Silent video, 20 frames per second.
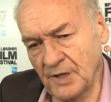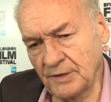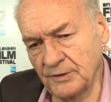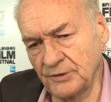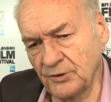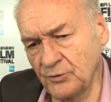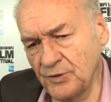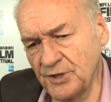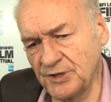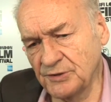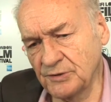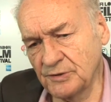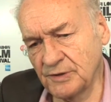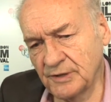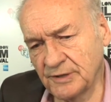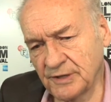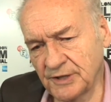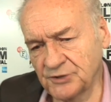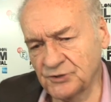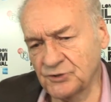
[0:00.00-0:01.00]
The reason
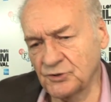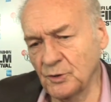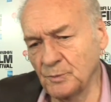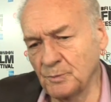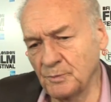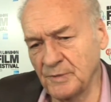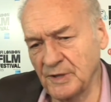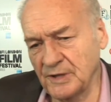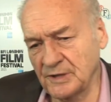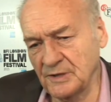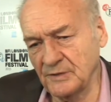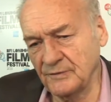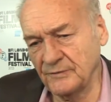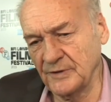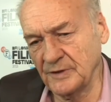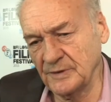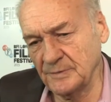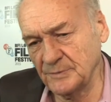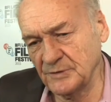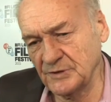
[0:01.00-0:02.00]
that I stopped making
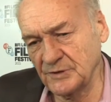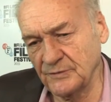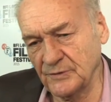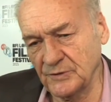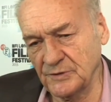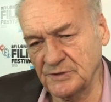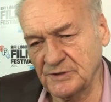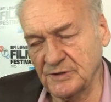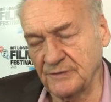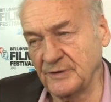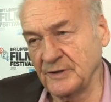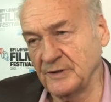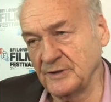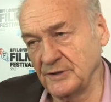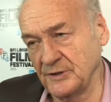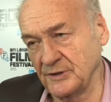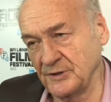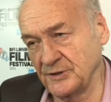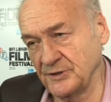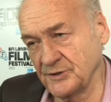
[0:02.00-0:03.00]
films for
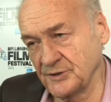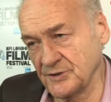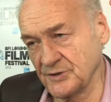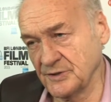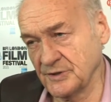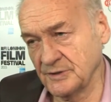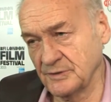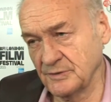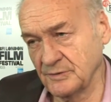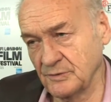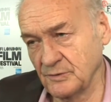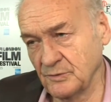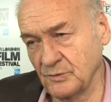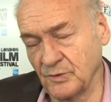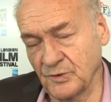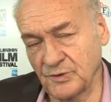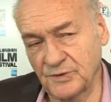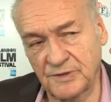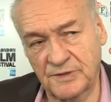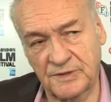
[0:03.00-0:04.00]
17 years
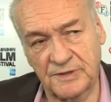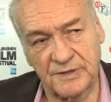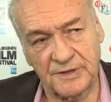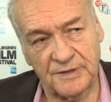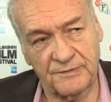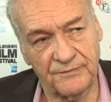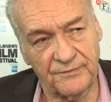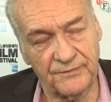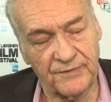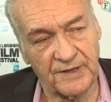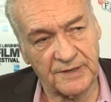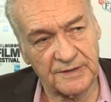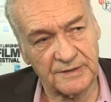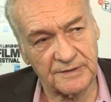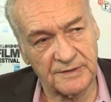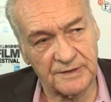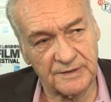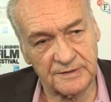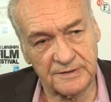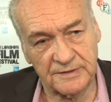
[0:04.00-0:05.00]
was the
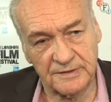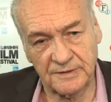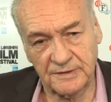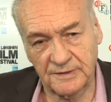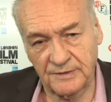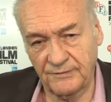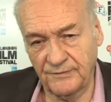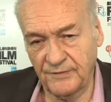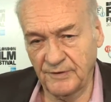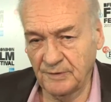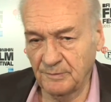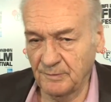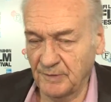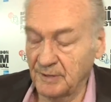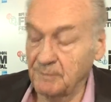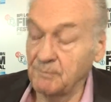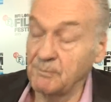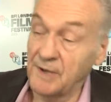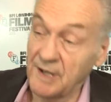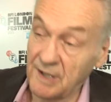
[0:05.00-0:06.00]
fact that the film
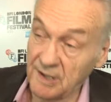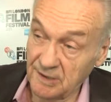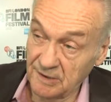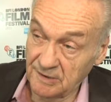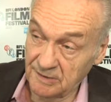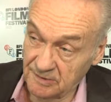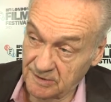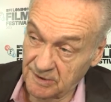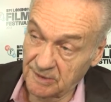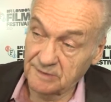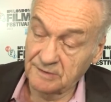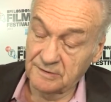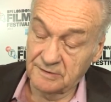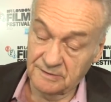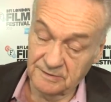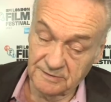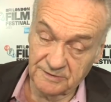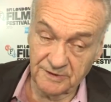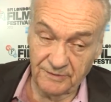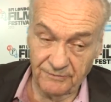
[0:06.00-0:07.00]
I made that
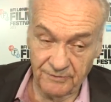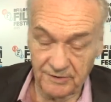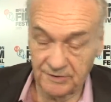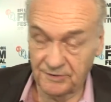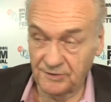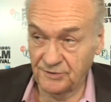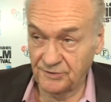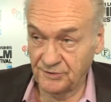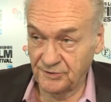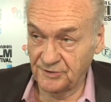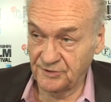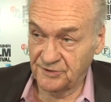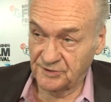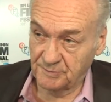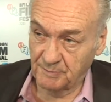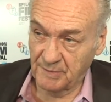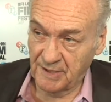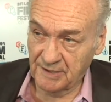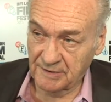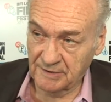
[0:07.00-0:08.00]
17
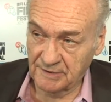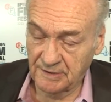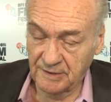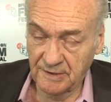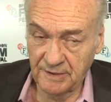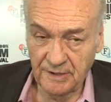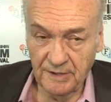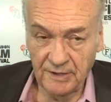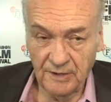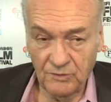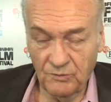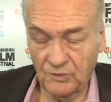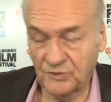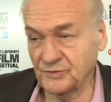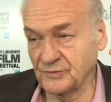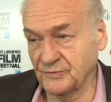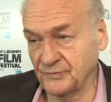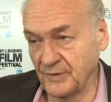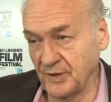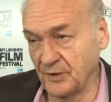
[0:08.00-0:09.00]
years back
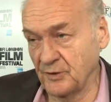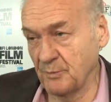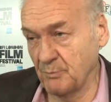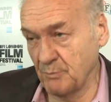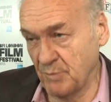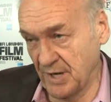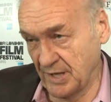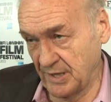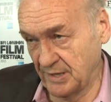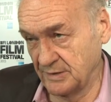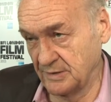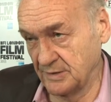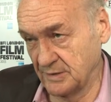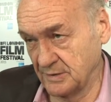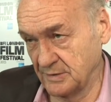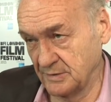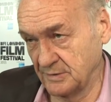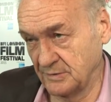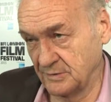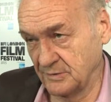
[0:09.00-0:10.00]
was very bad,
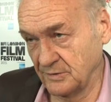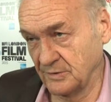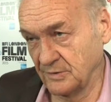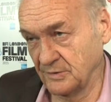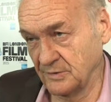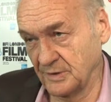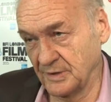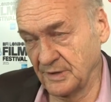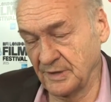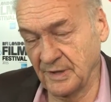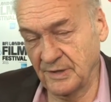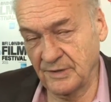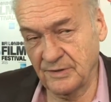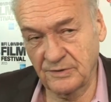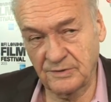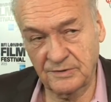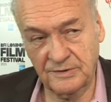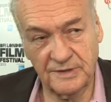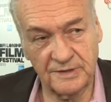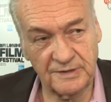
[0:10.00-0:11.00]
you know, and I
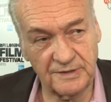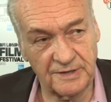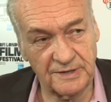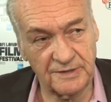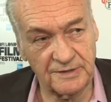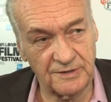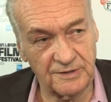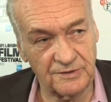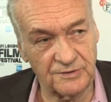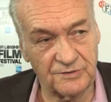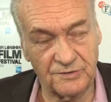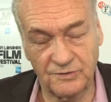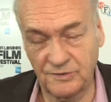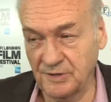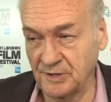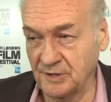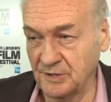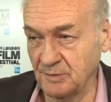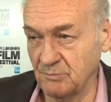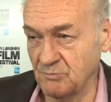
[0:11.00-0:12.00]
thought that I need to
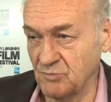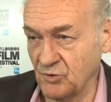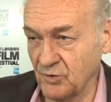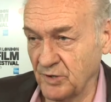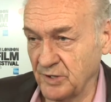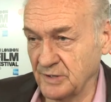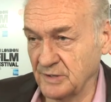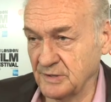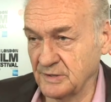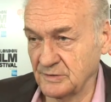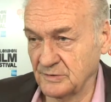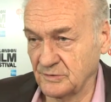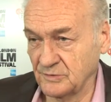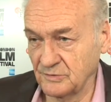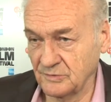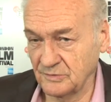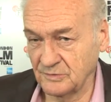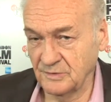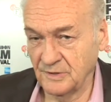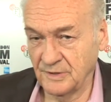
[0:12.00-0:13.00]
take a break
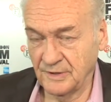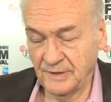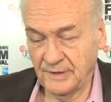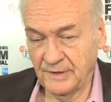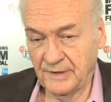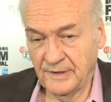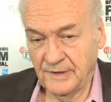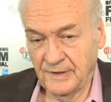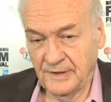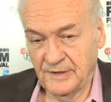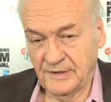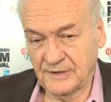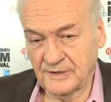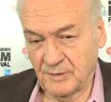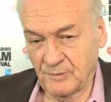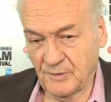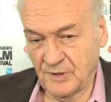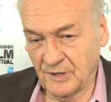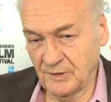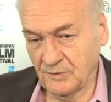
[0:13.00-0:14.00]
to
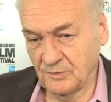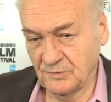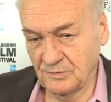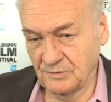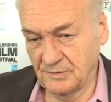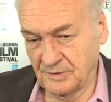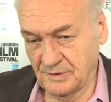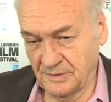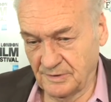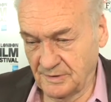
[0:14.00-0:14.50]
somehow